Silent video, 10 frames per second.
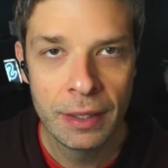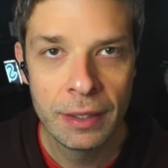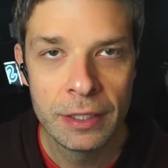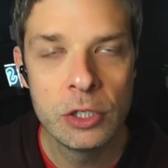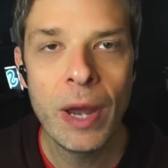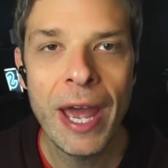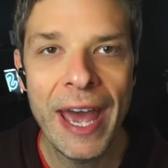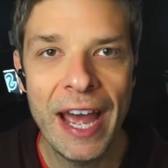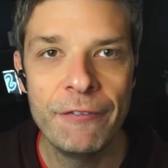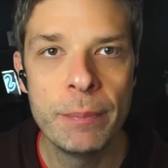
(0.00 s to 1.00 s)
you
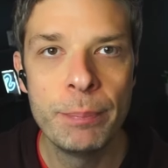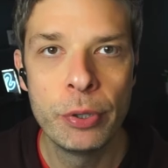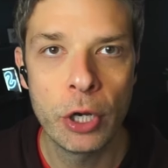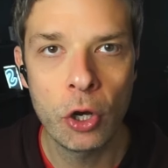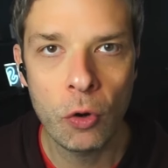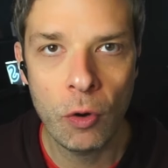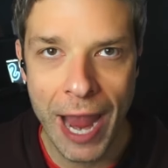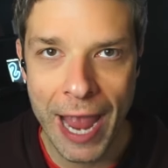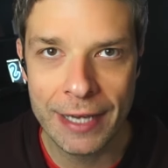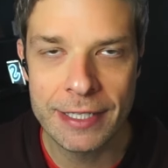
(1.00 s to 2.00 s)
have to put
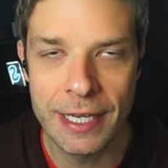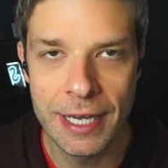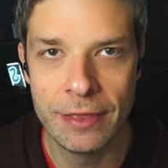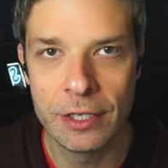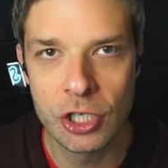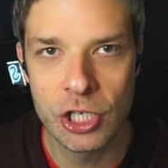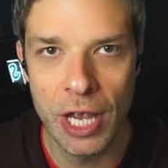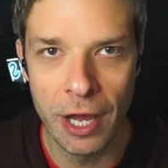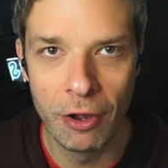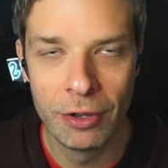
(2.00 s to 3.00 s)
cracks in the
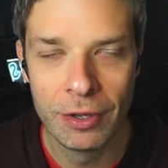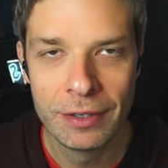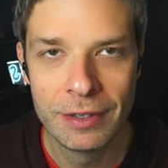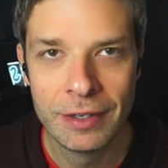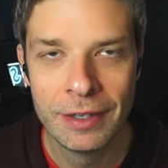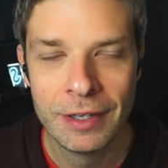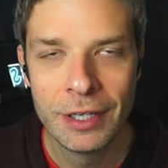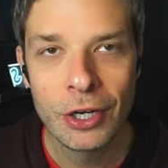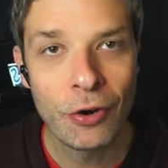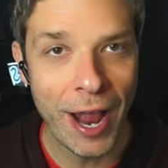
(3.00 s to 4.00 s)
shell.
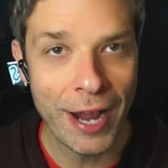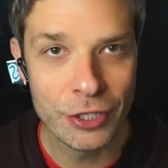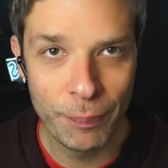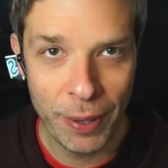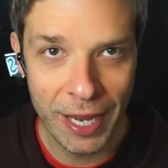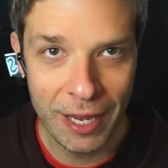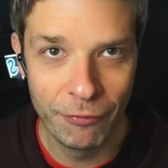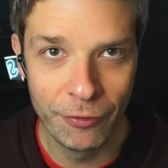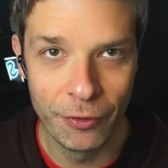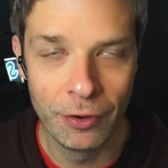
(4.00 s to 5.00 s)
Cracks are
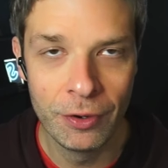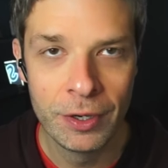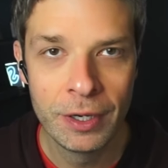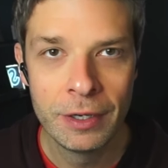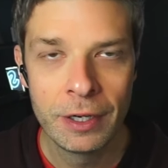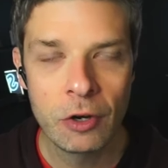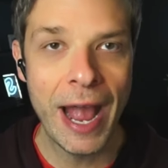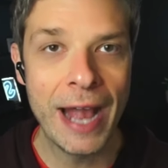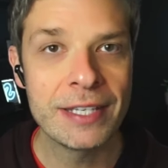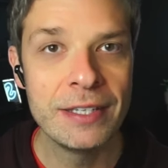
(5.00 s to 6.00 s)
painful.
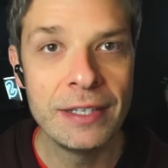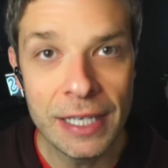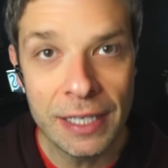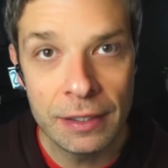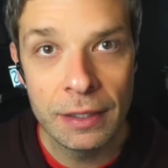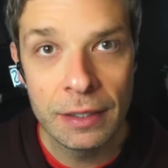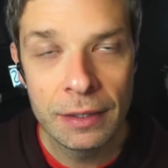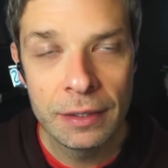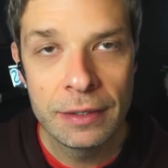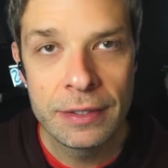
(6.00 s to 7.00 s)
Cracks need
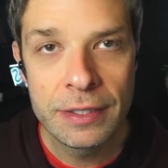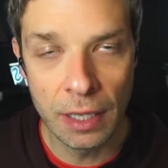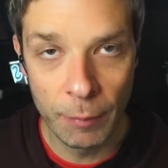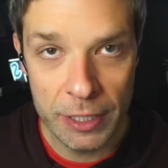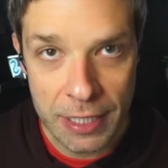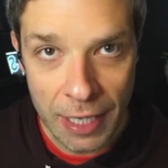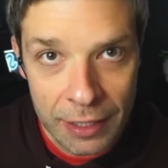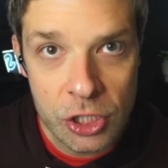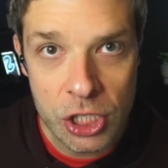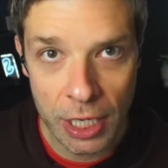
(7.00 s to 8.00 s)
some
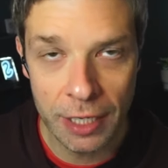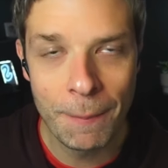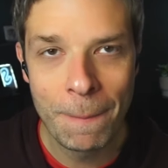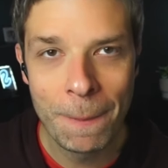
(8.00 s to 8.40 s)
attention,